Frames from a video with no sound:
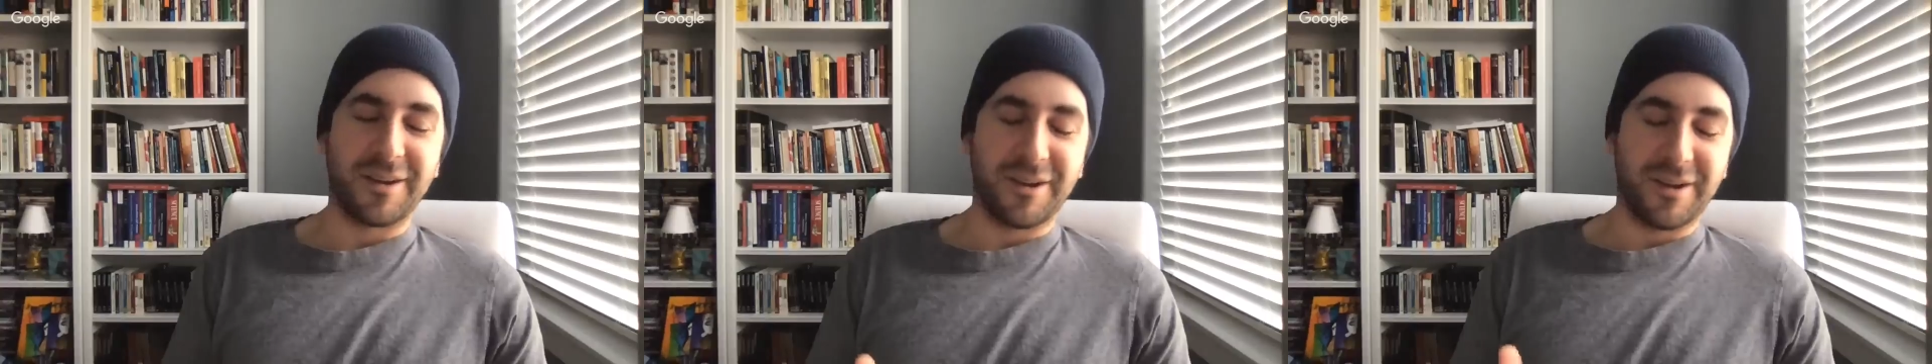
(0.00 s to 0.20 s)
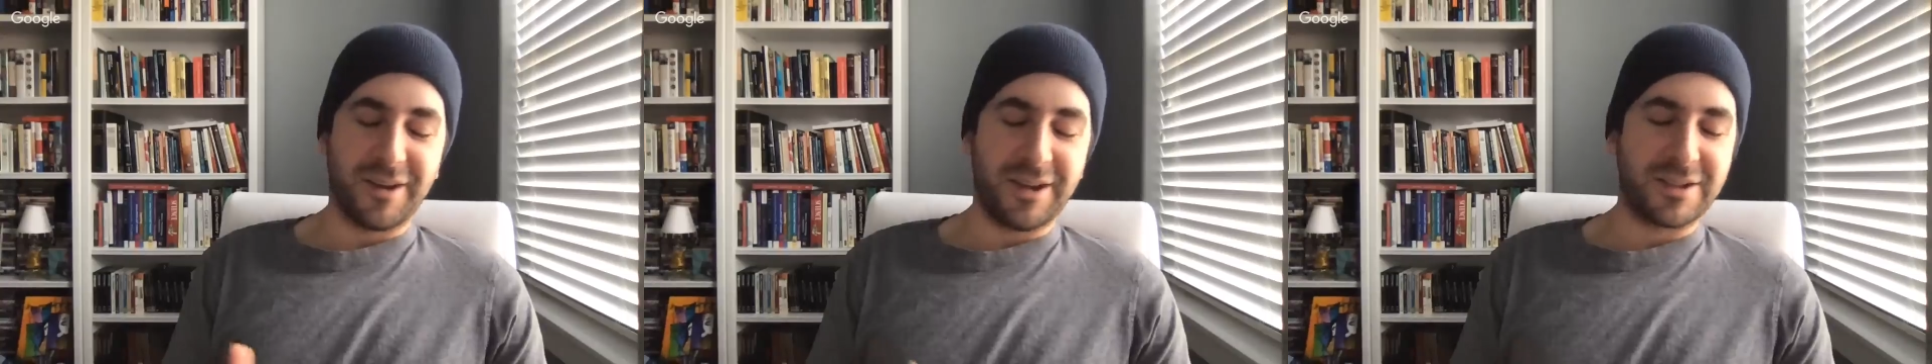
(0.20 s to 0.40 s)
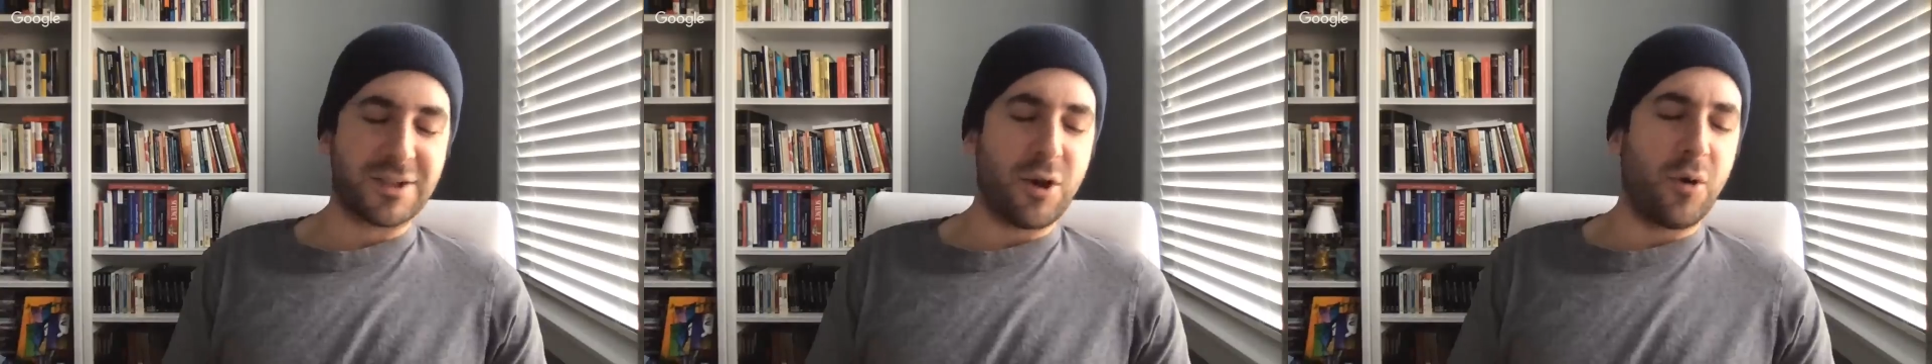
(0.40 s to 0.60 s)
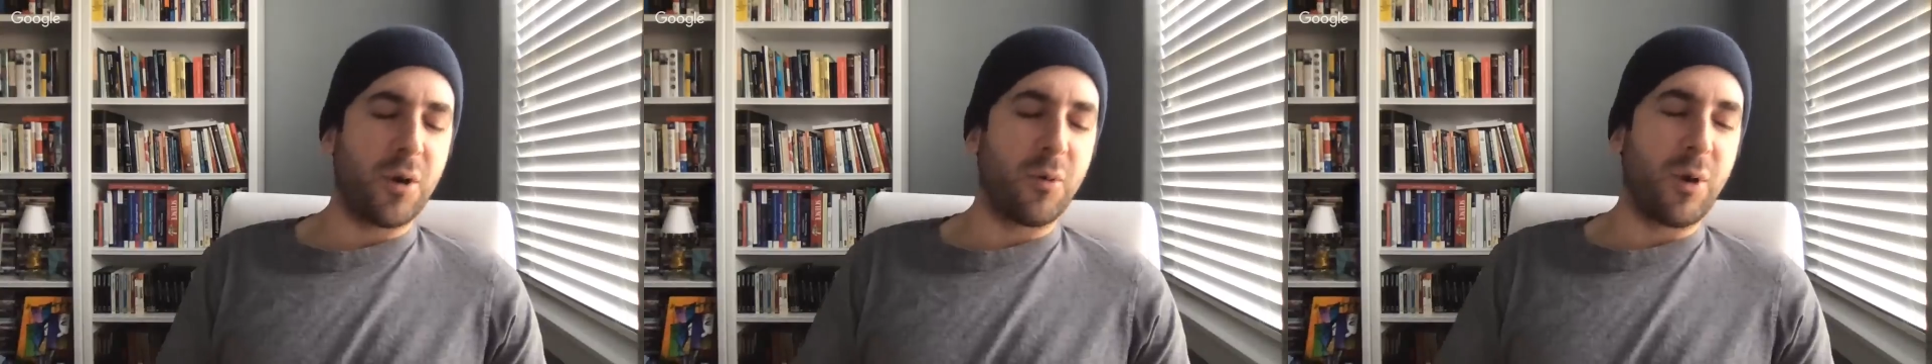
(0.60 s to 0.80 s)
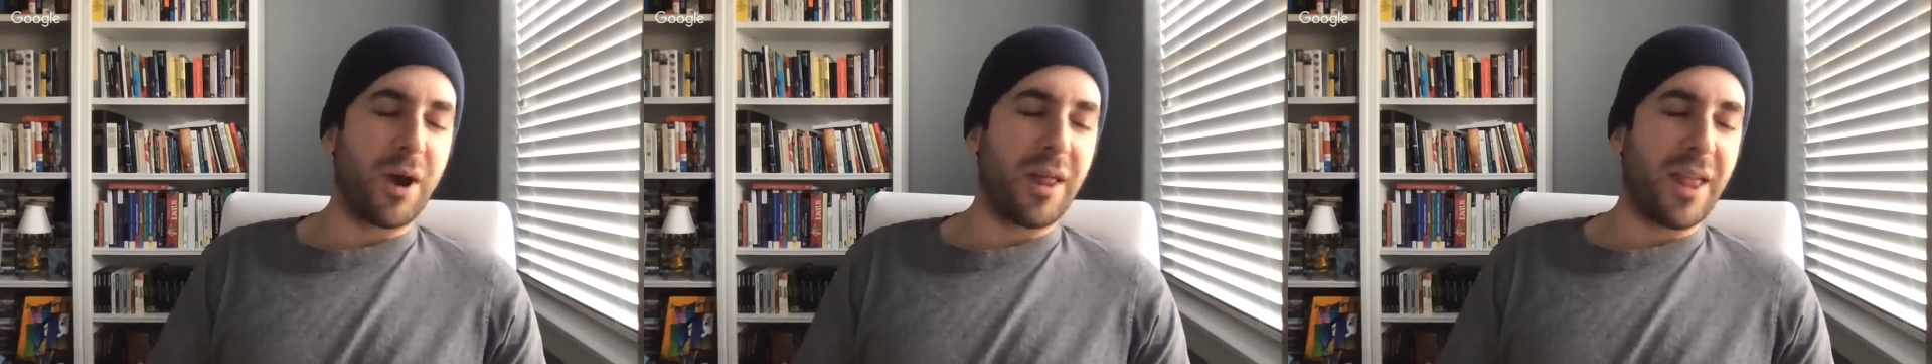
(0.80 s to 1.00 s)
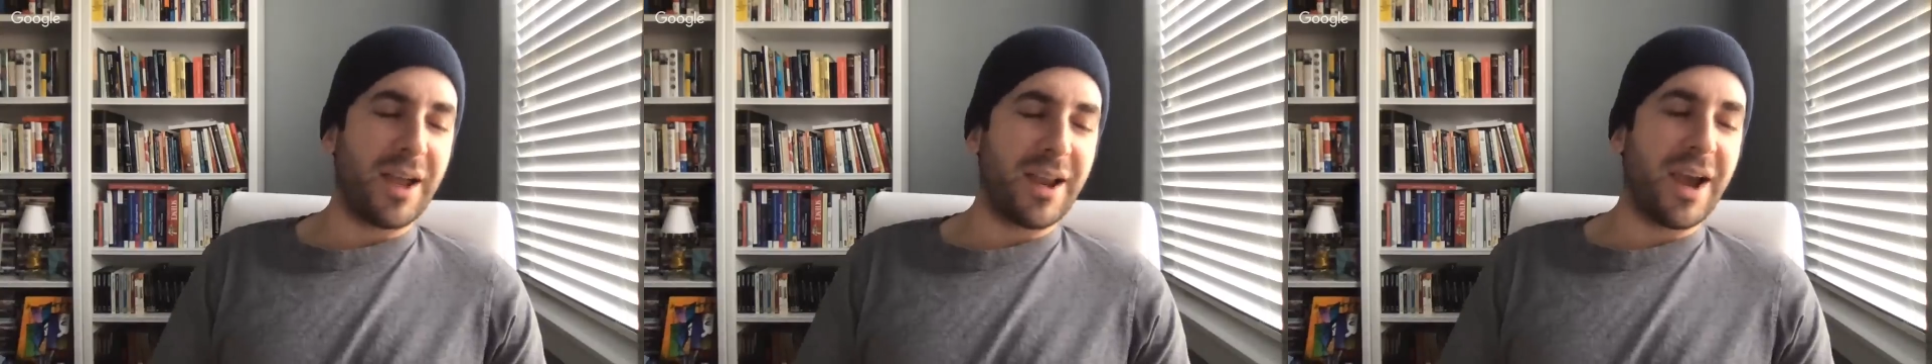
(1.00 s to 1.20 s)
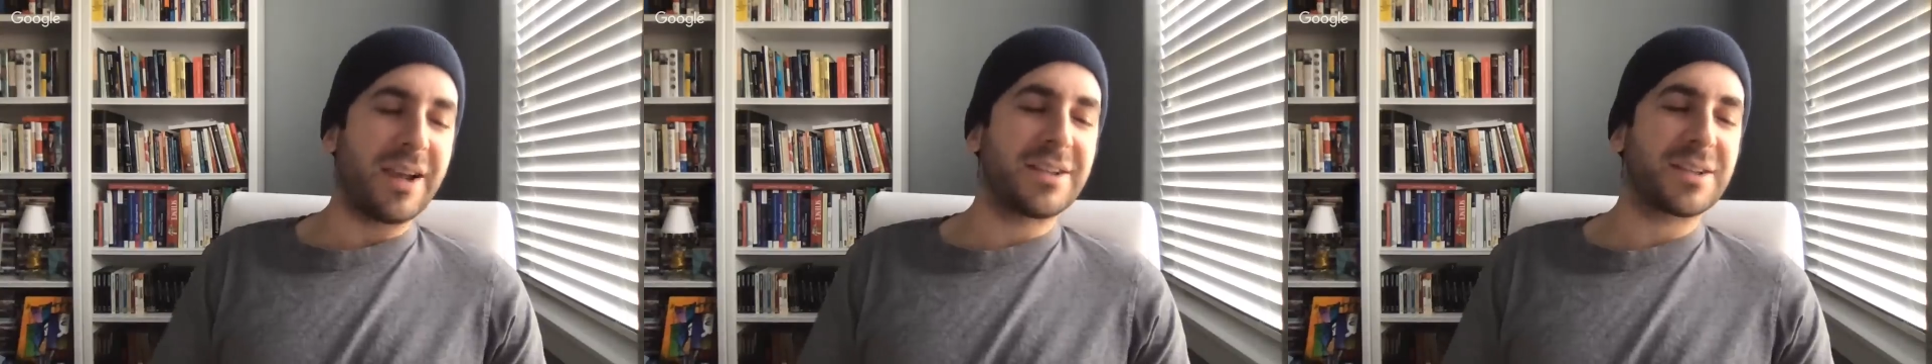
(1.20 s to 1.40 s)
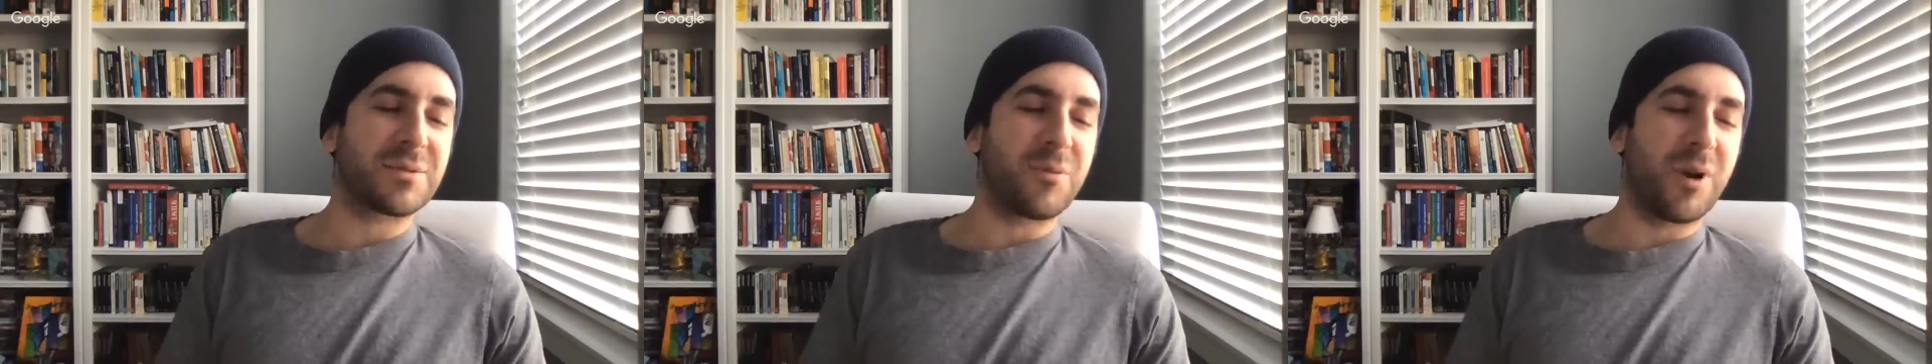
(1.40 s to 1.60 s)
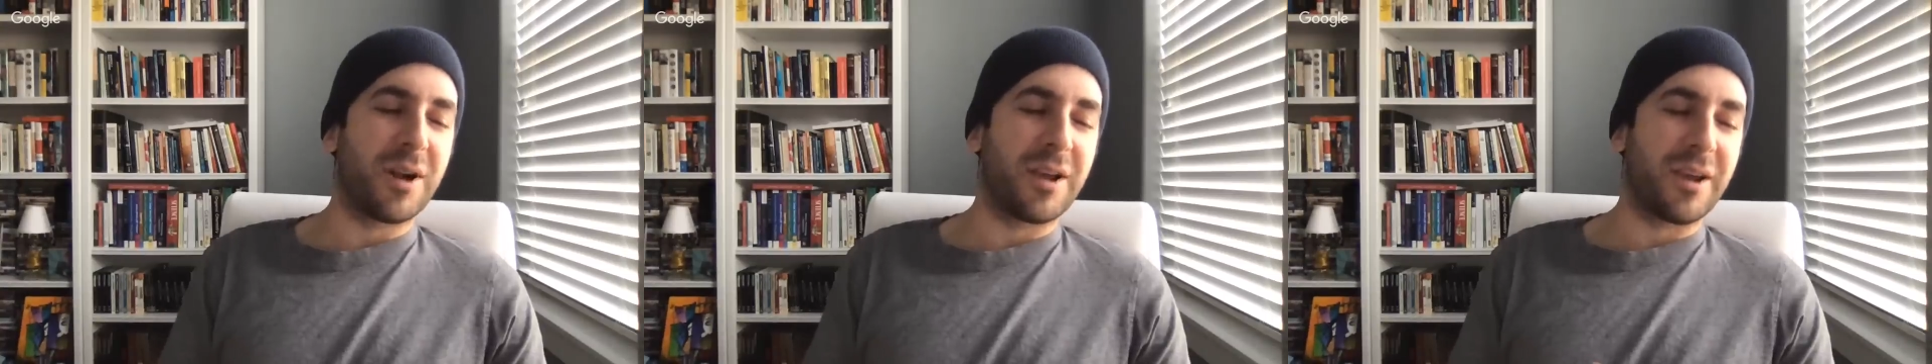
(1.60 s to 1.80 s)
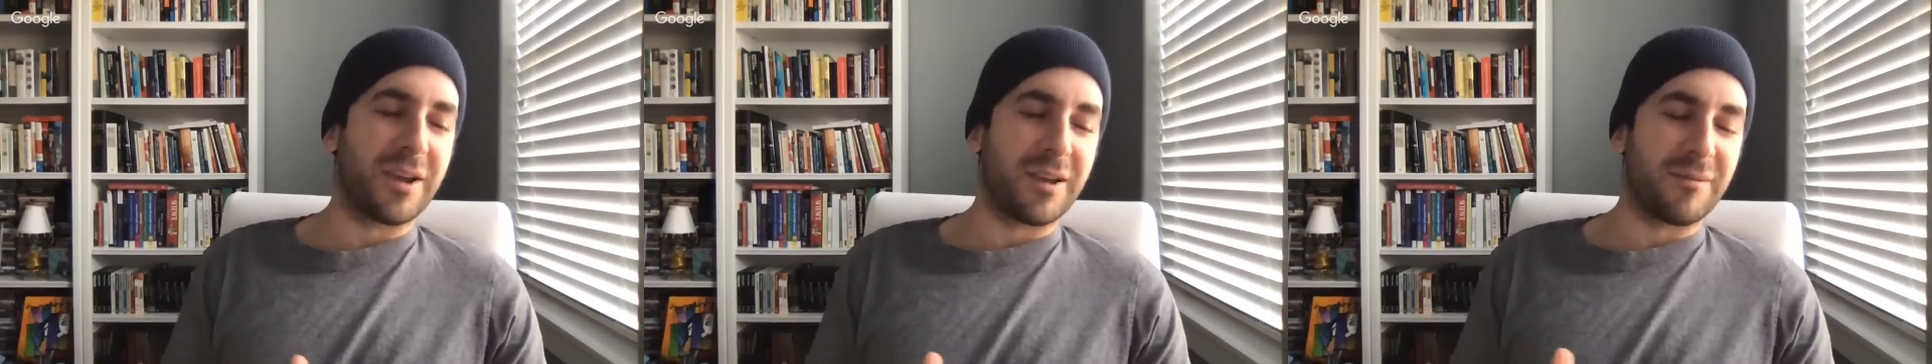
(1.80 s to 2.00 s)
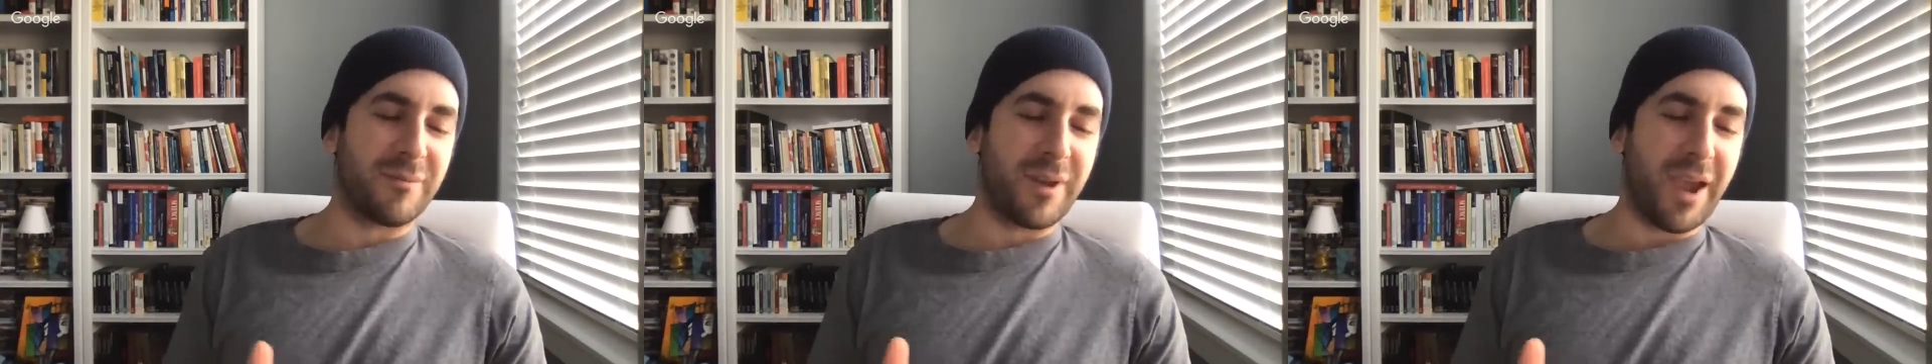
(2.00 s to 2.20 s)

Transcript: It's going well. I just want to